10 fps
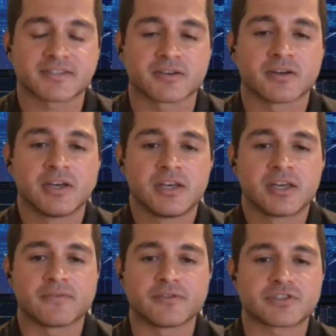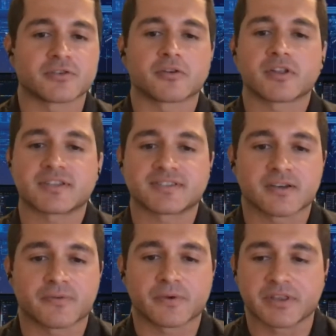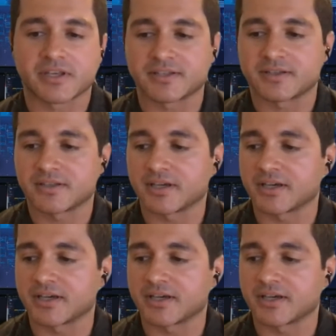So if you store that stuff within